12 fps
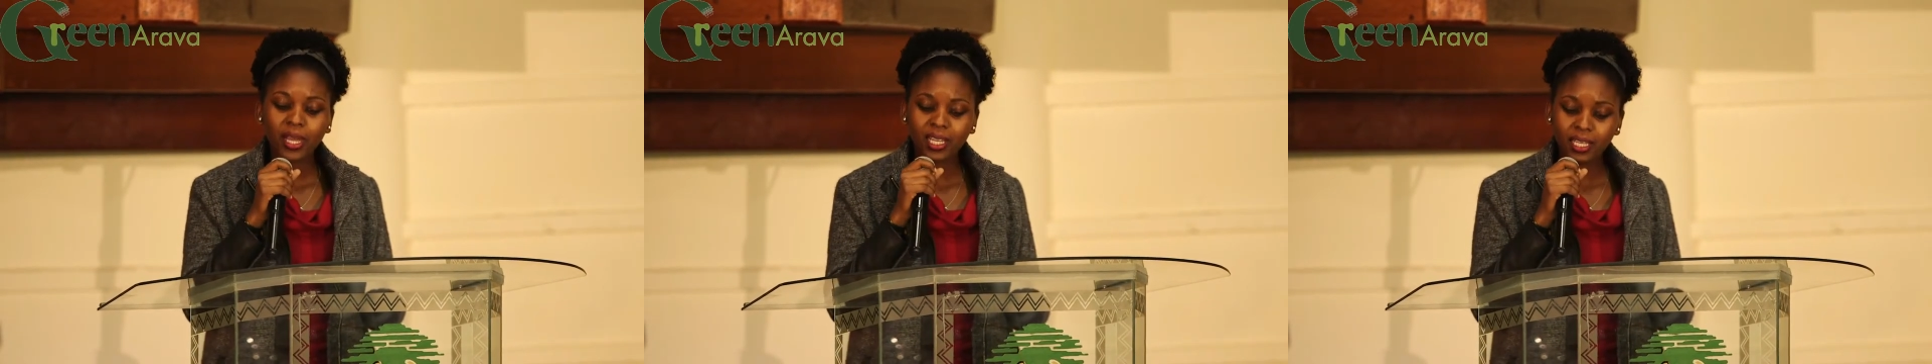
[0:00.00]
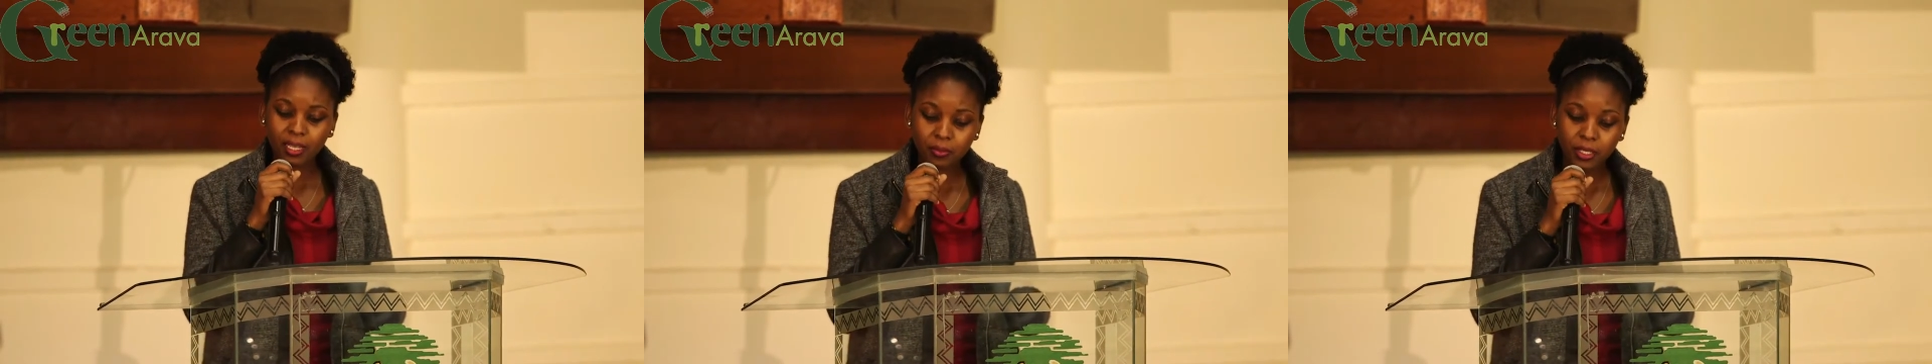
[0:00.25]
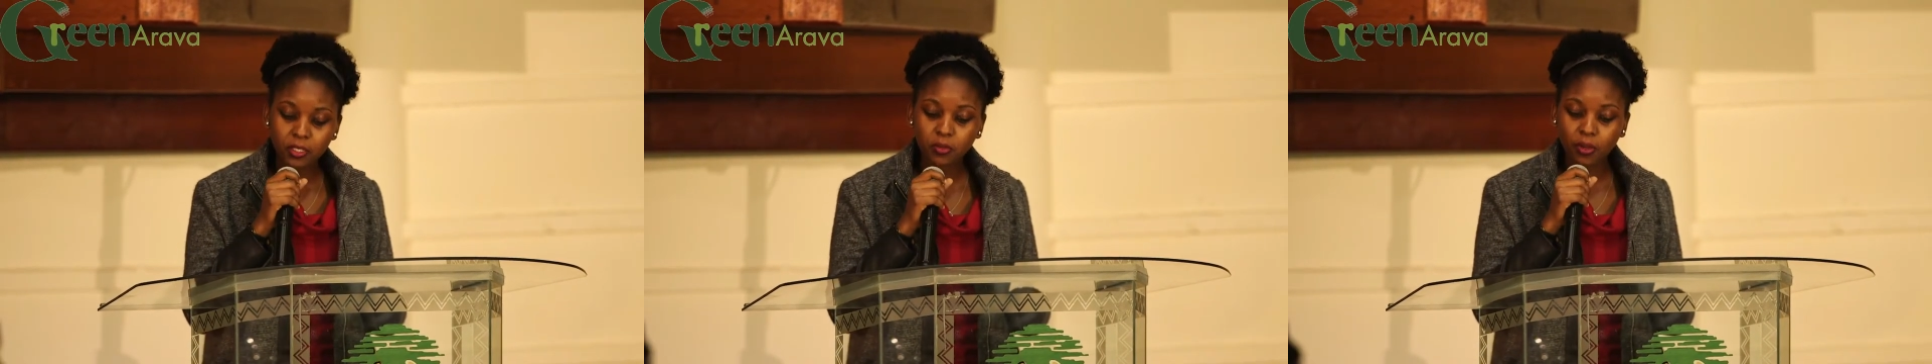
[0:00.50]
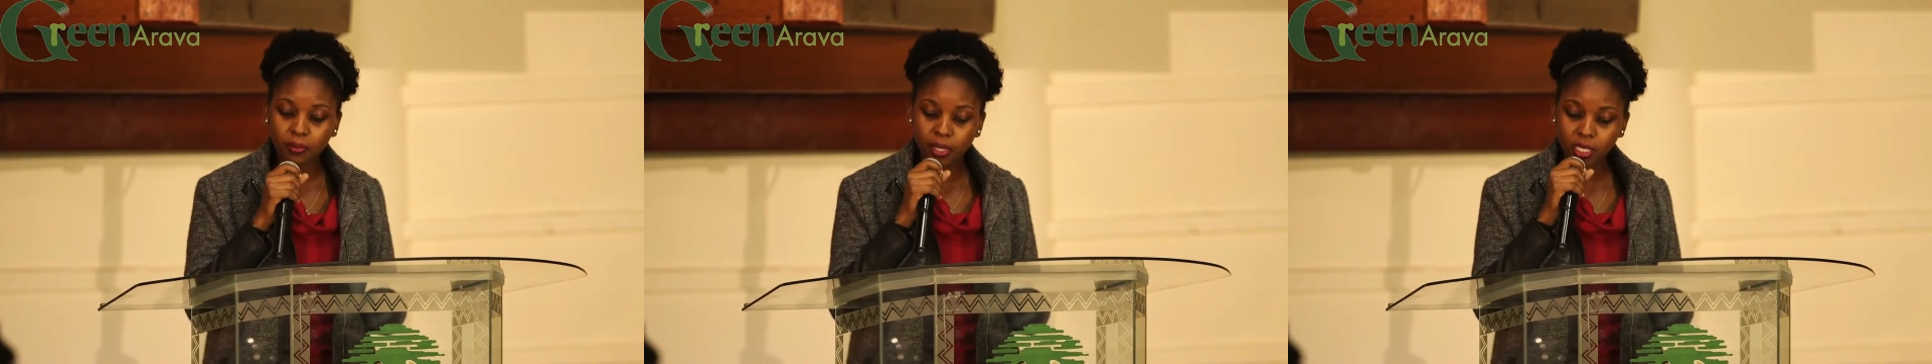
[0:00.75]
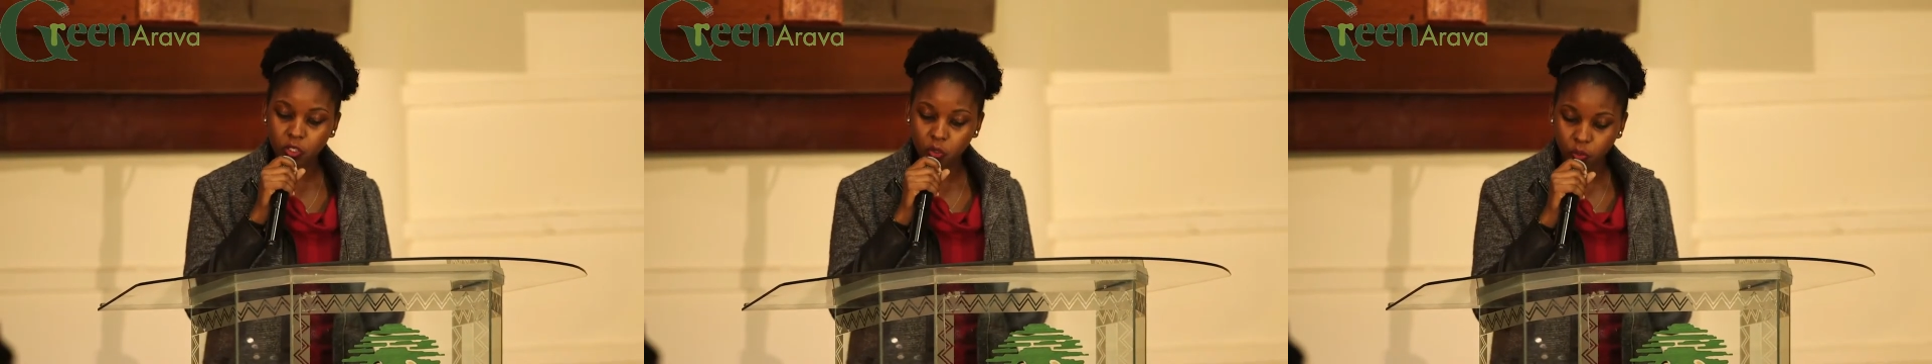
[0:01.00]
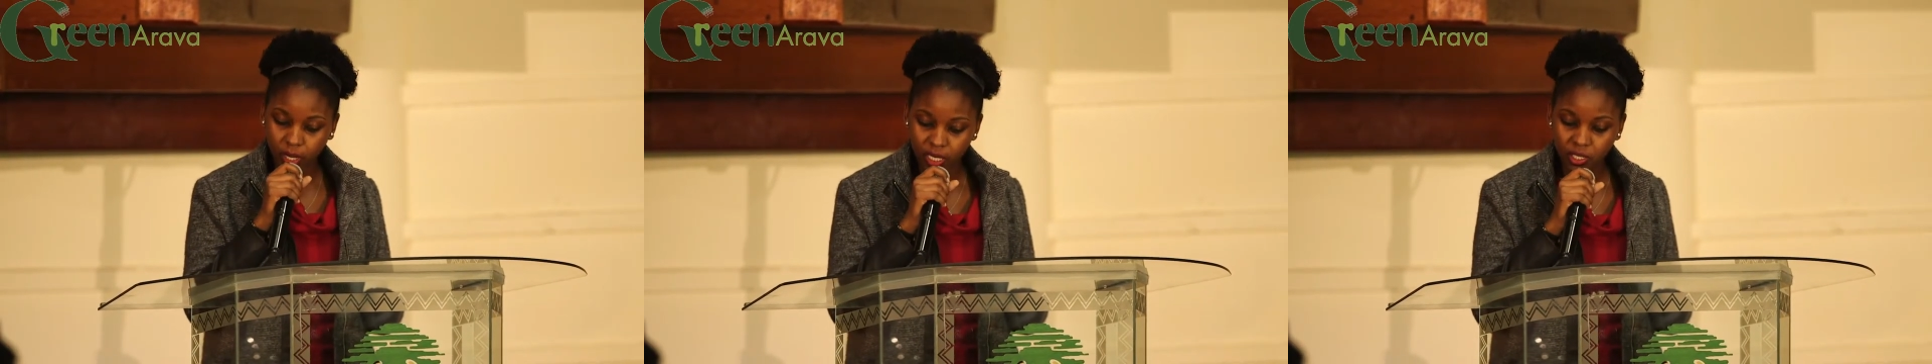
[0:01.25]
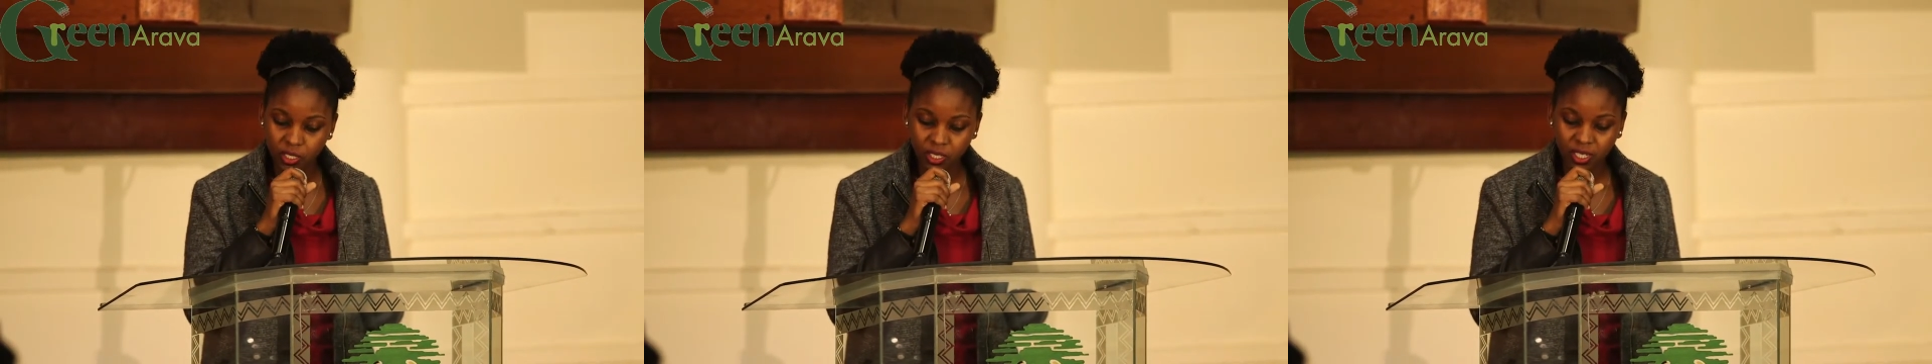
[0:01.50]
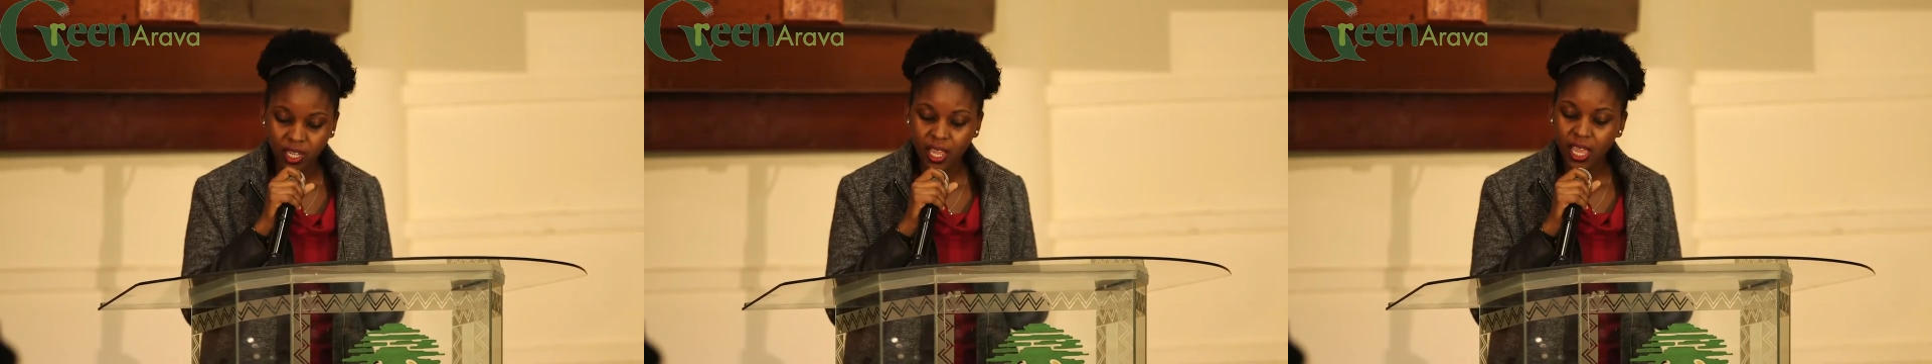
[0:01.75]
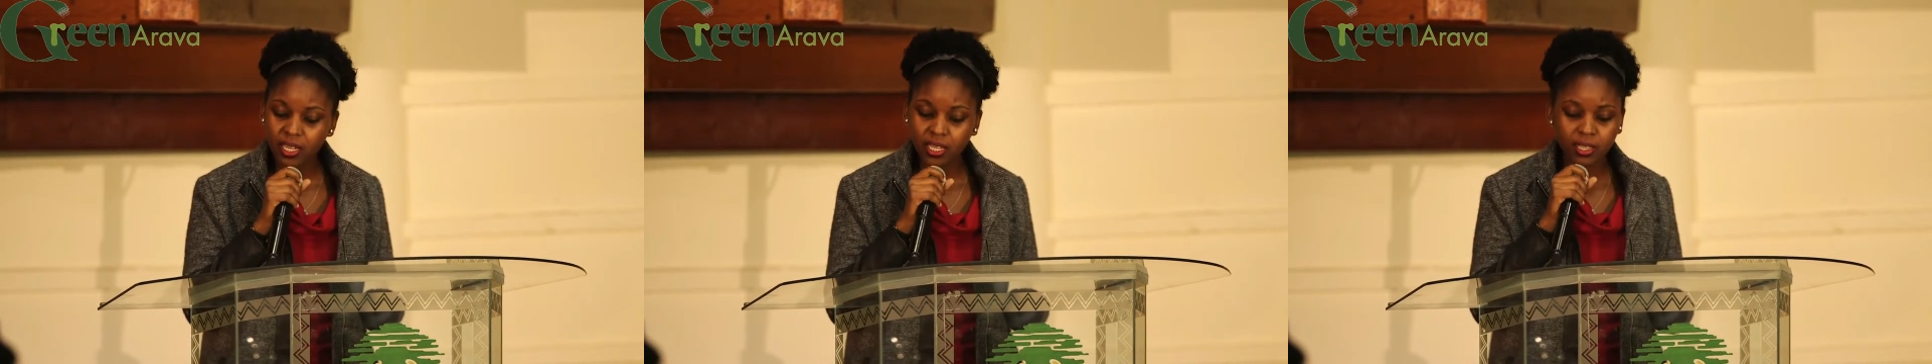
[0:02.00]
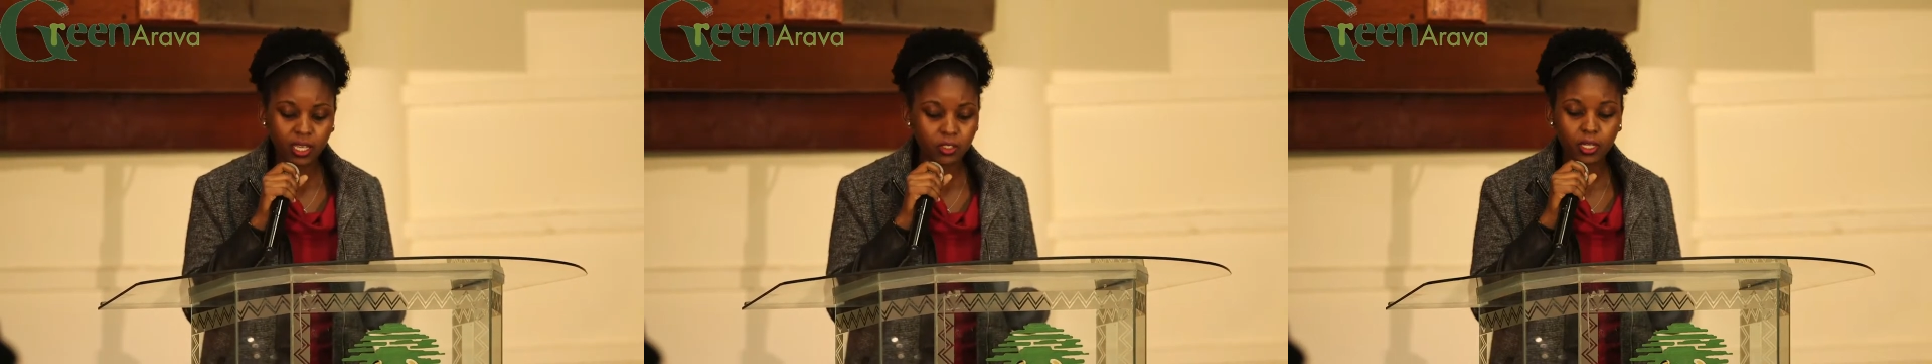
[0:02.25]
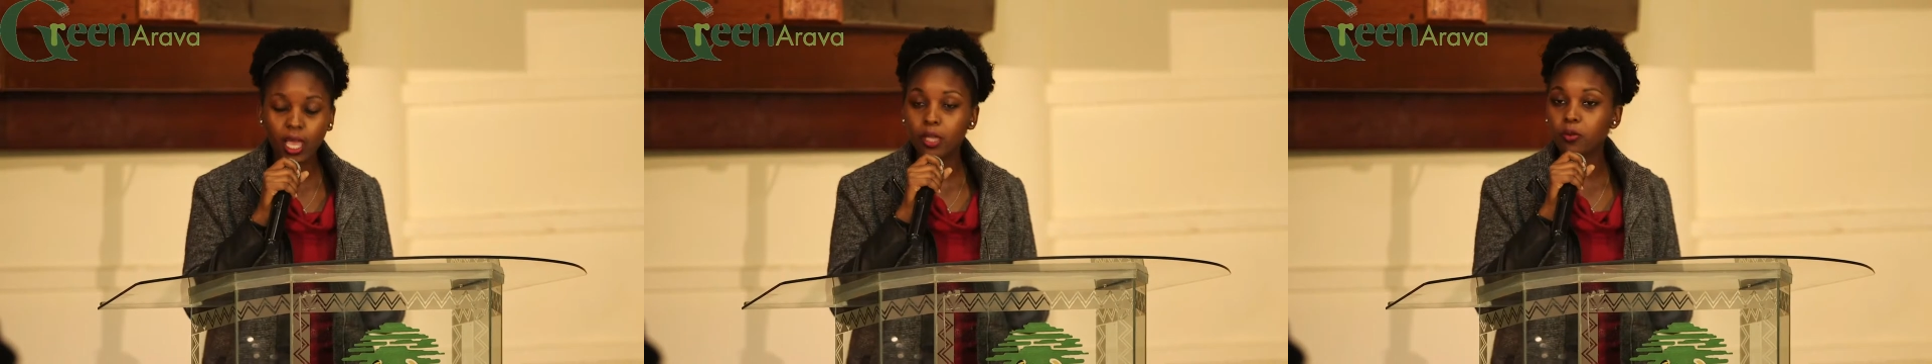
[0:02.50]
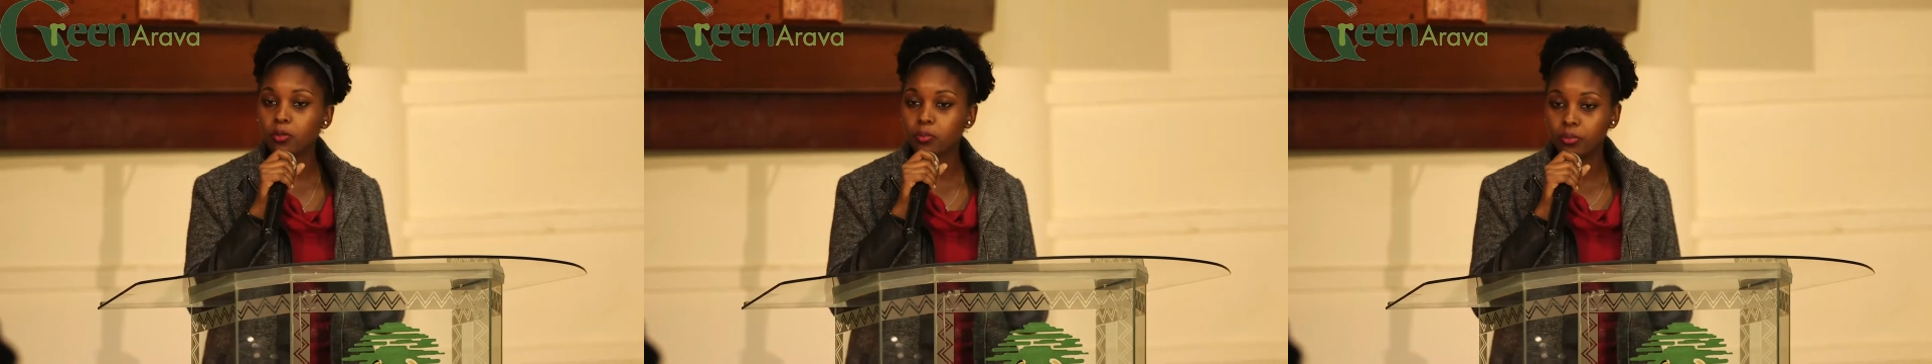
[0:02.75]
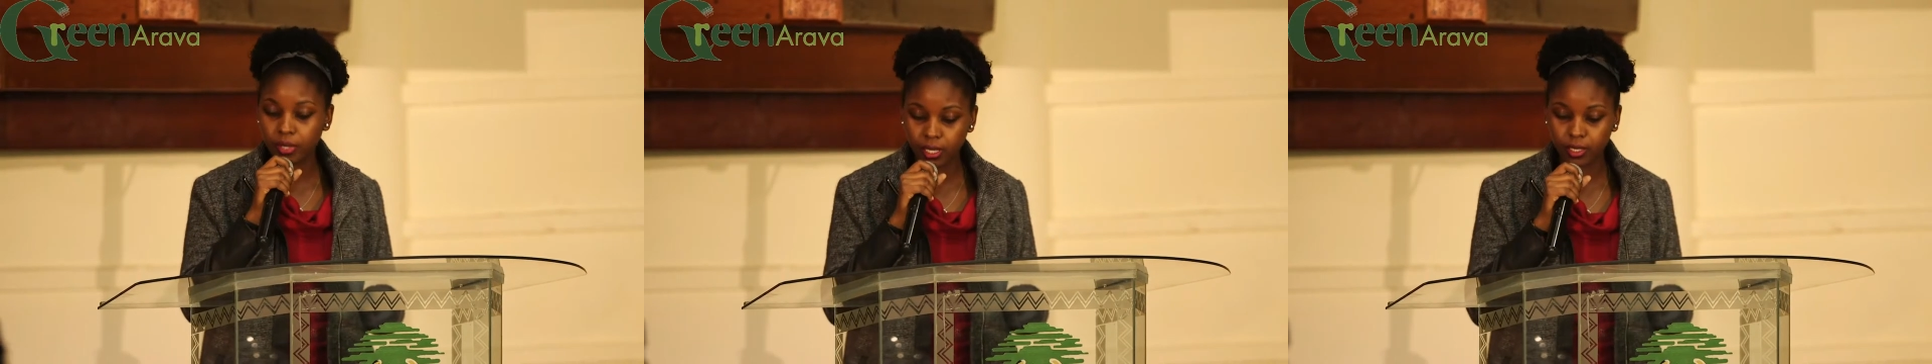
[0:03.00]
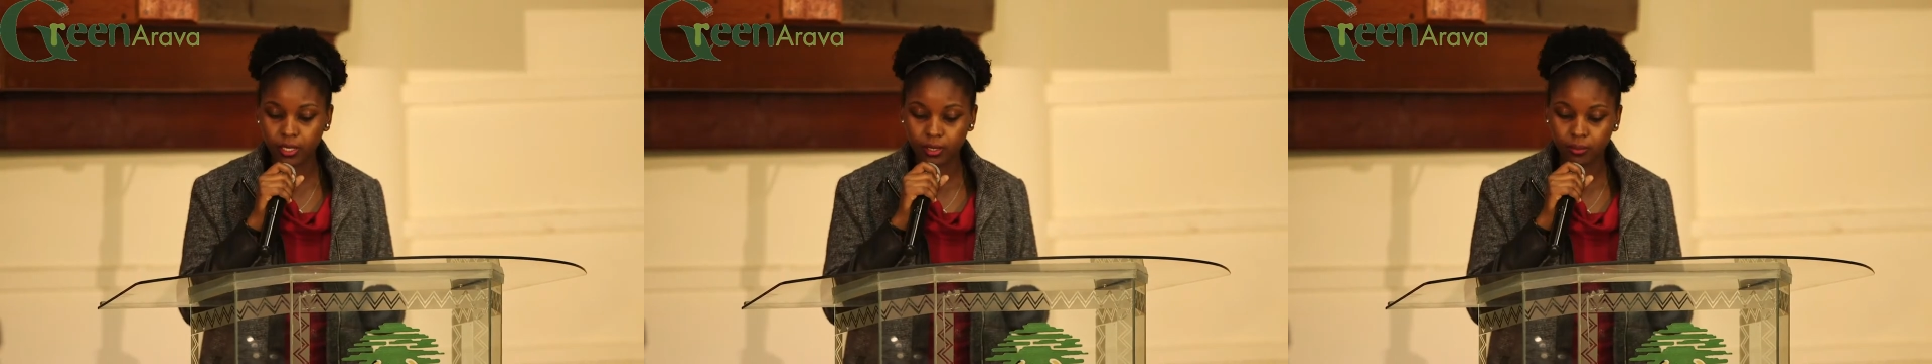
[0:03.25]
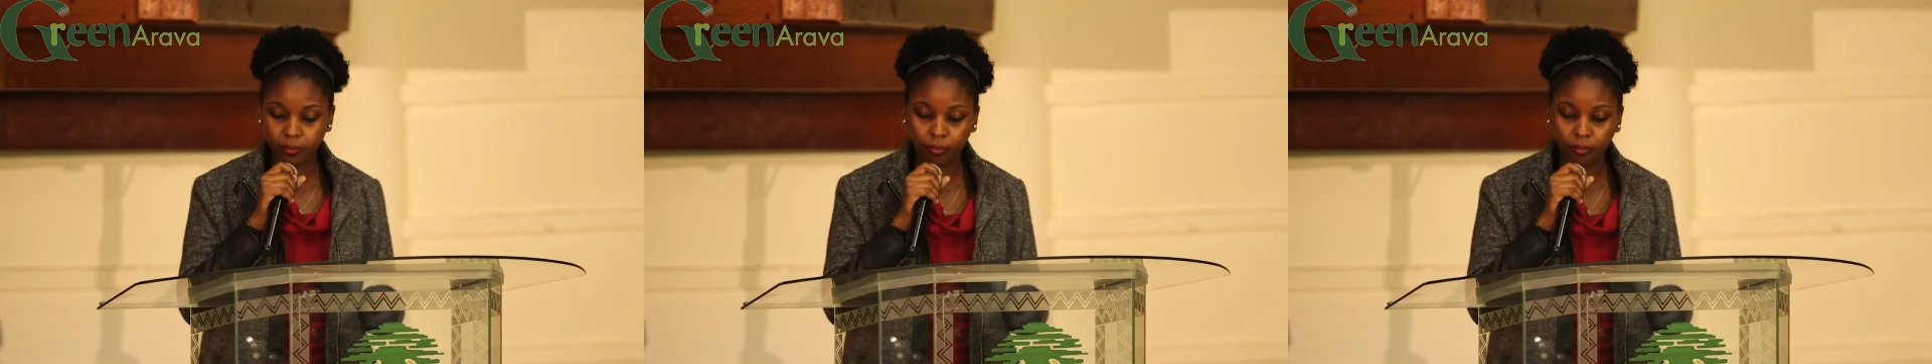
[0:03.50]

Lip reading: limits were being stretched and I thought I could break.